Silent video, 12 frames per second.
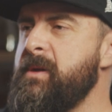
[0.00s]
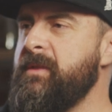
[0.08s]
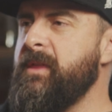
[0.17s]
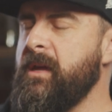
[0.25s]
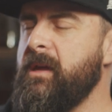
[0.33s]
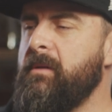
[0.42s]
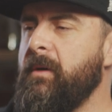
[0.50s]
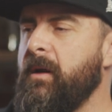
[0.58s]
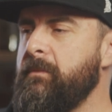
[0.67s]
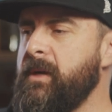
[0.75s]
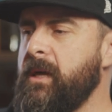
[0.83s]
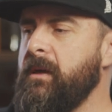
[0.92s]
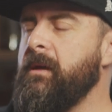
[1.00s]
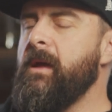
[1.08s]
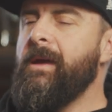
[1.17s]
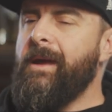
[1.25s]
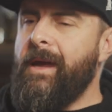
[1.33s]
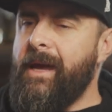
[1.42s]
be thinking mm-hmm. about me,
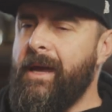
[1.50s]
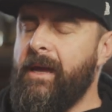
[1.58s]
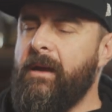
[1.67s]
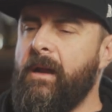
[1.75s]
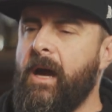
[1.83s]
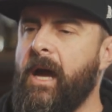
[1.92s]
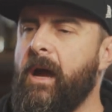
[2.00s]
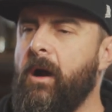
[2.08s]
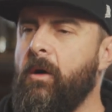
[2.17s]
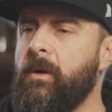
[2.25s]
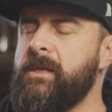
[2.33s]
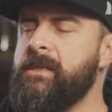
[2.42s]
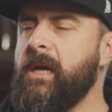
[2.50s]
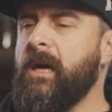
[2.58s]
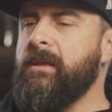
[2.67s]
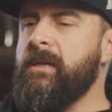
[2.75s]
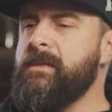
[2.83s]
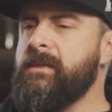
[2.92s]
and I always
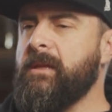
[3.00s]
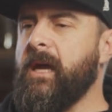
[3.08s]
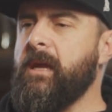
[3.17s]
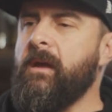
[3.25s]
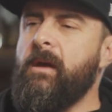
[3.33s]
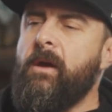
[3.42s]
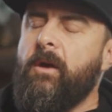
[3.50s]
had this like